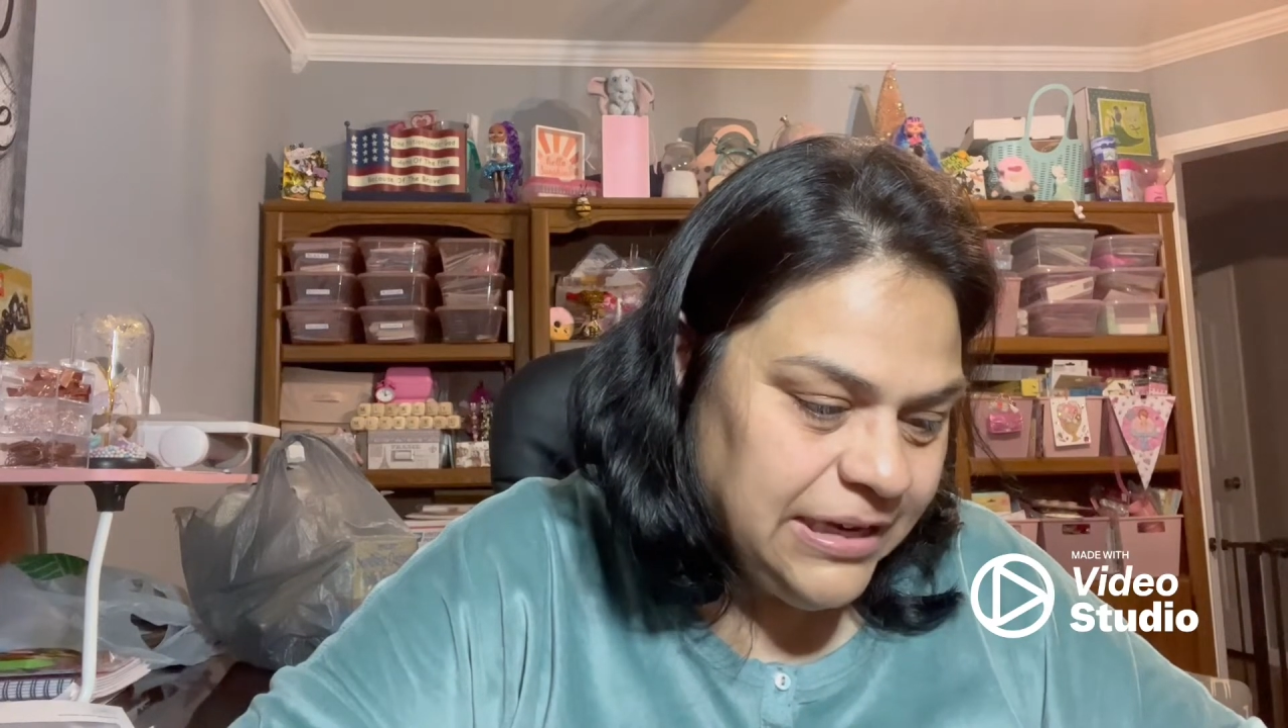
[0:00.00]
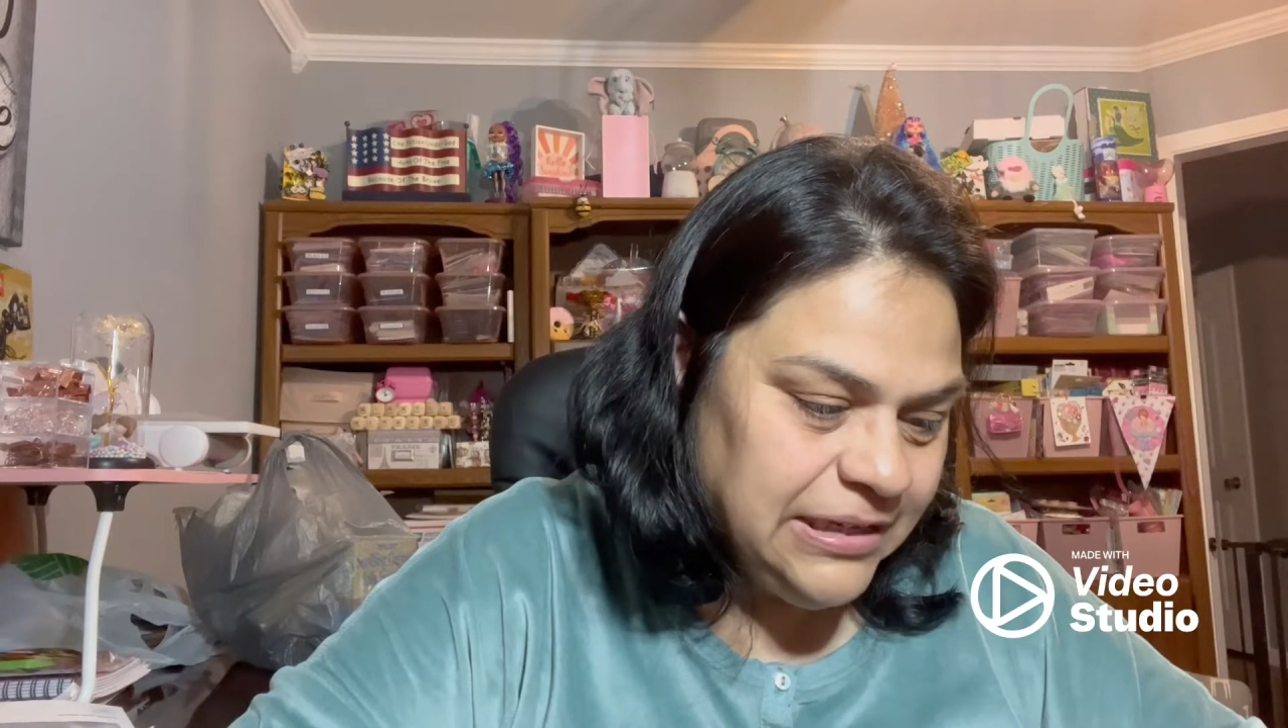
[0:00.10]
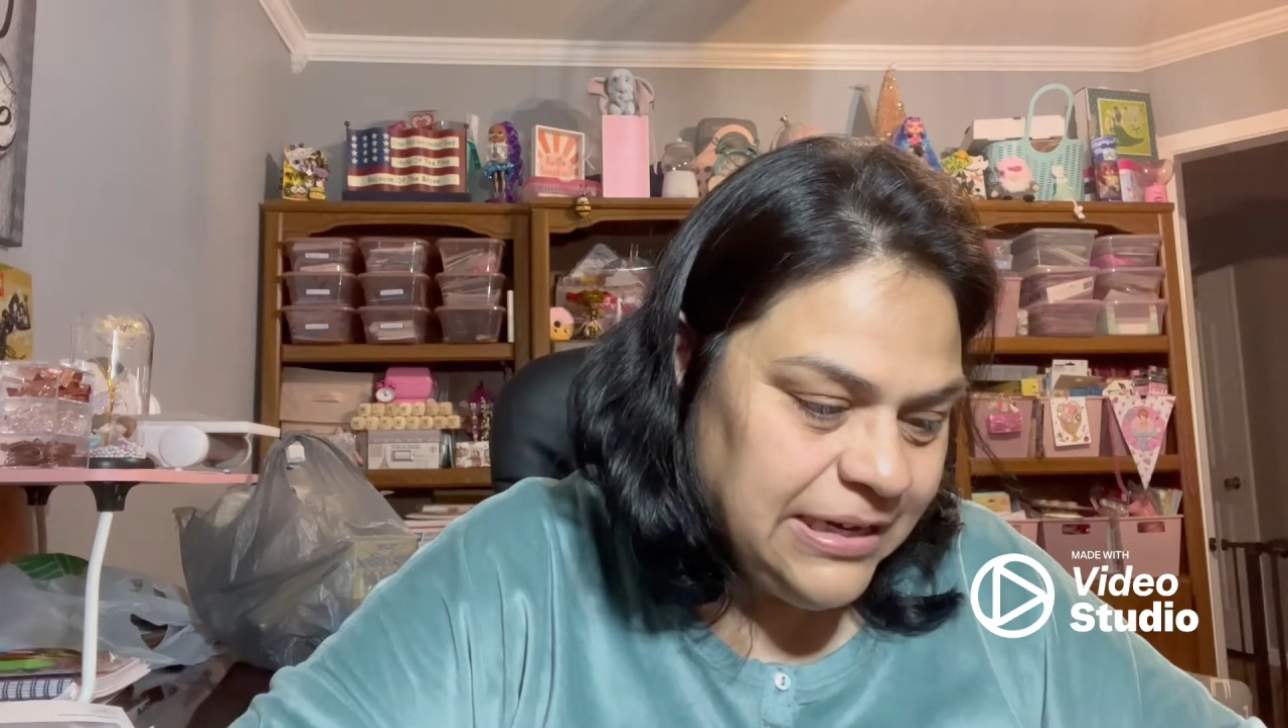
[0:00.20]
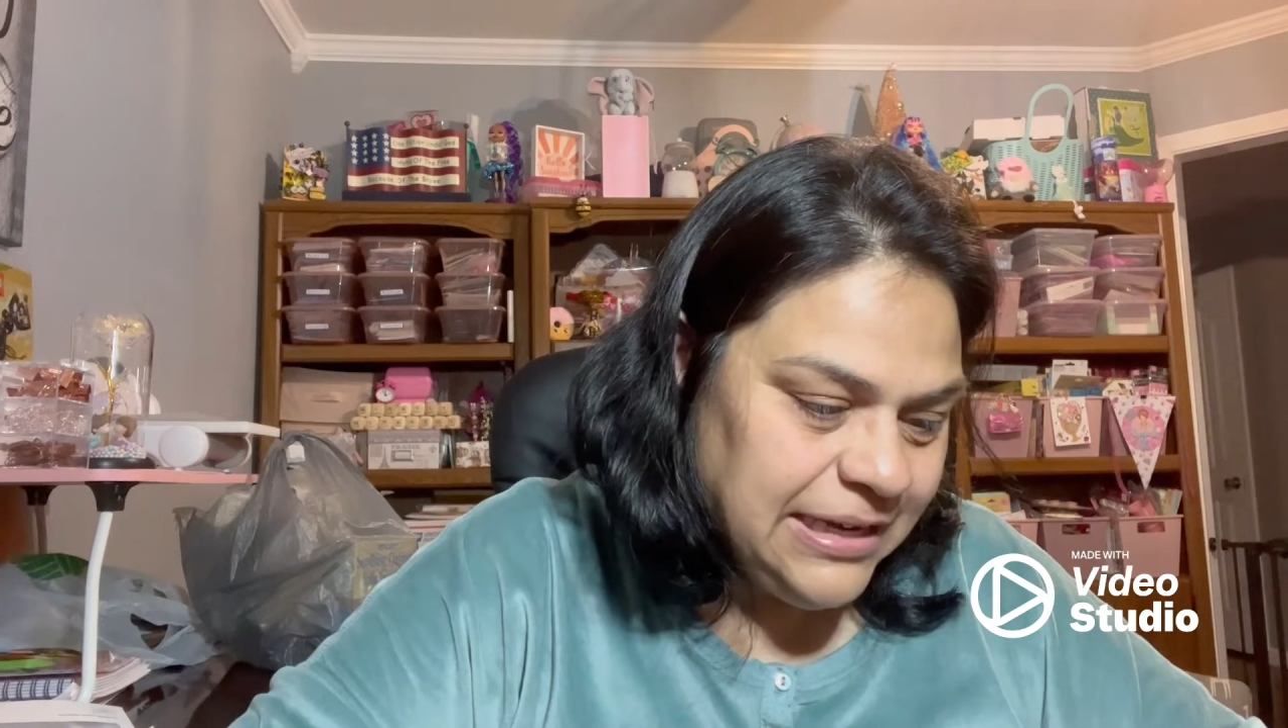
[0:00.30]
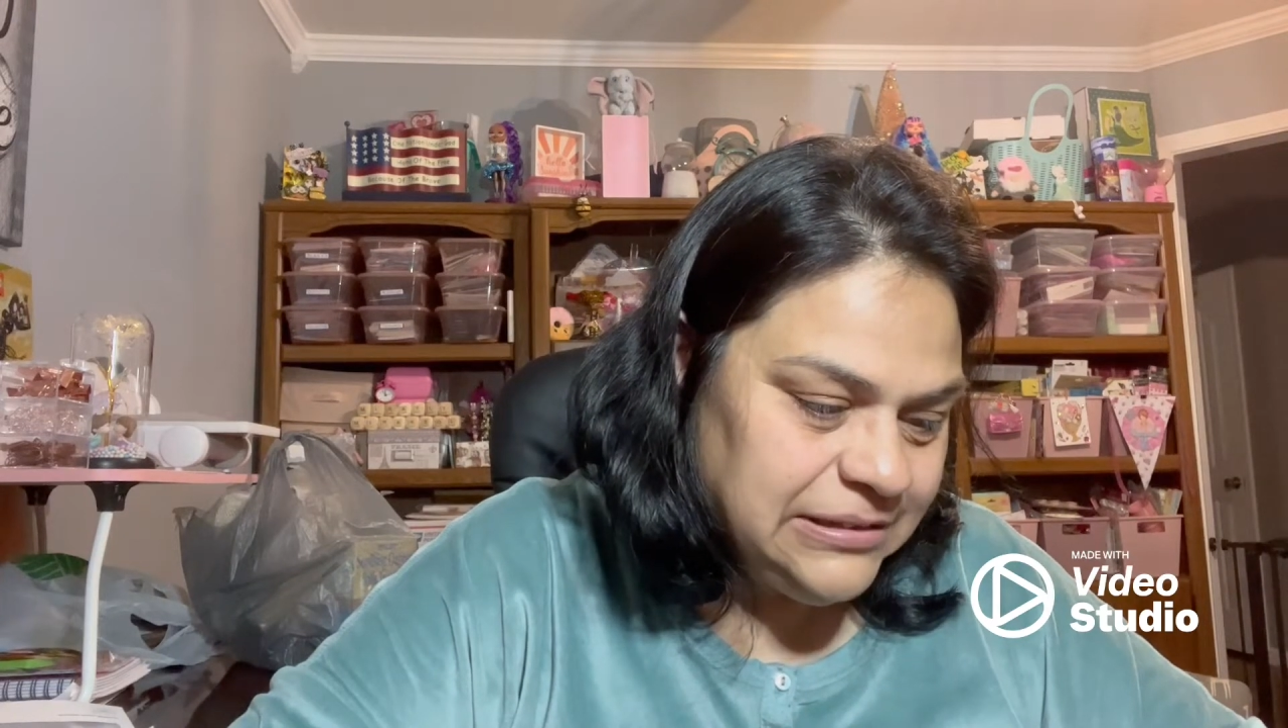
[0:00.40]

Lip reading: cannot